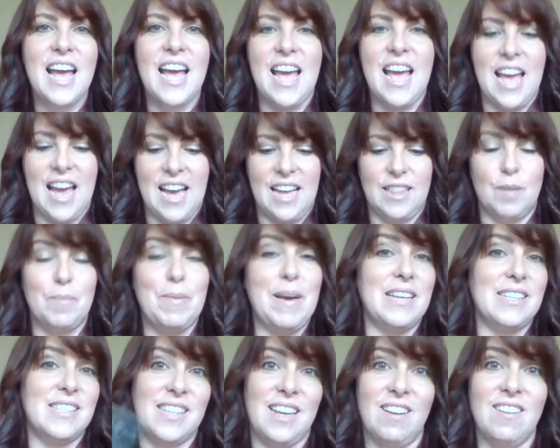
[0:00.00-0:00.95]
And the
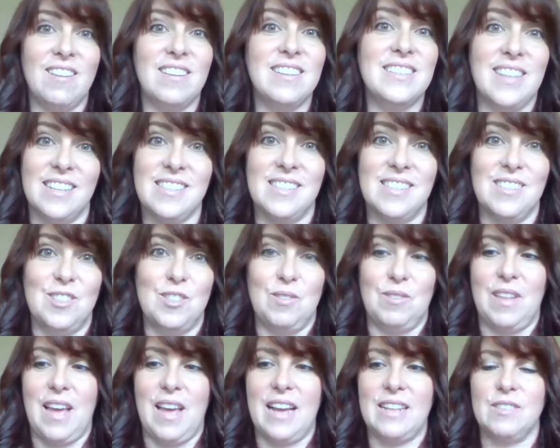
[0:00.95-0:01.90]
mascara doesn't
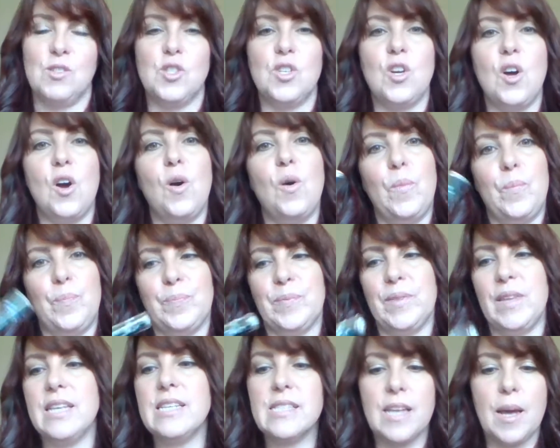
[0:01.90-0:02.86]
do that. So
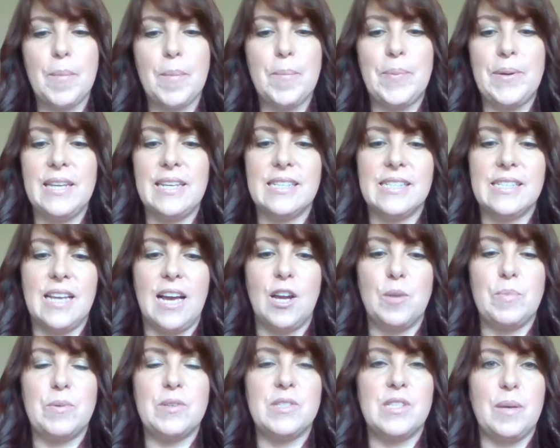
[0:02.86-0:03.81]
this company is
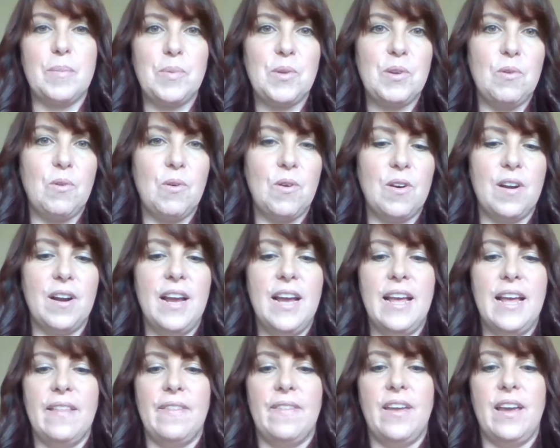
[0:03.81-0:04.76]
100% pure.
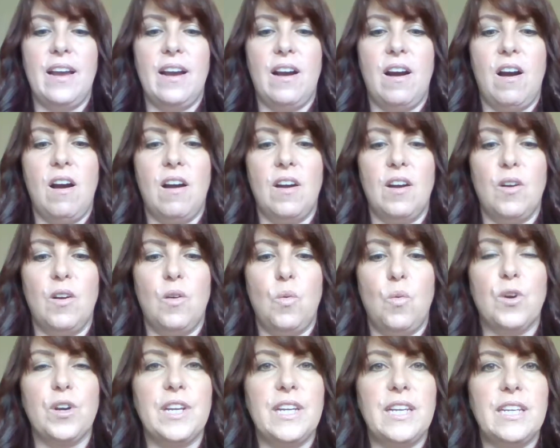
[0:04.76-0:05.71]
They are
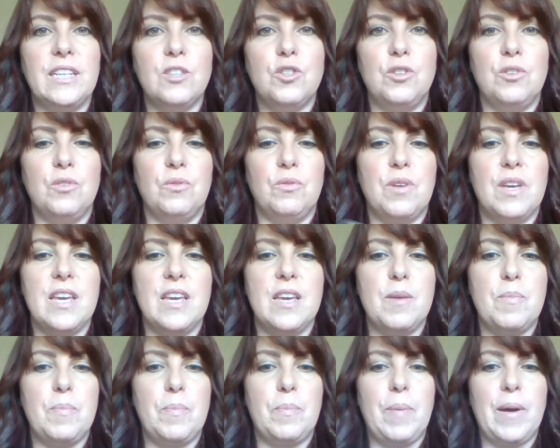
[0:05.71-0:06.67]
working to
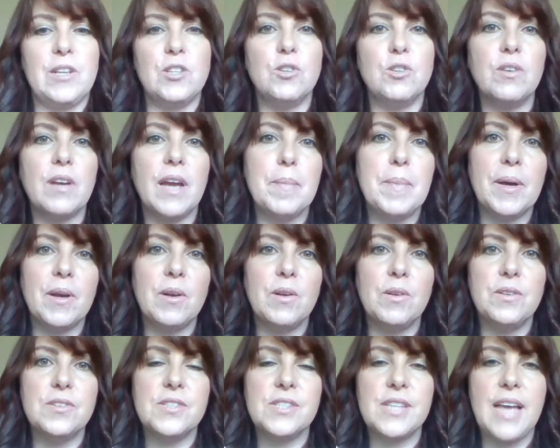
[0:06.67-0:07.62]
keep
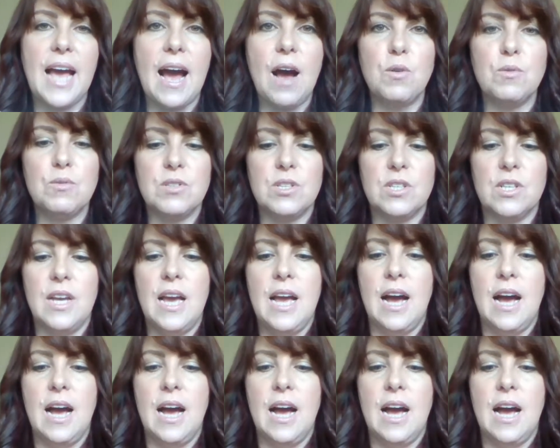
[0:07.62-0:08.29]
petrochemicals out.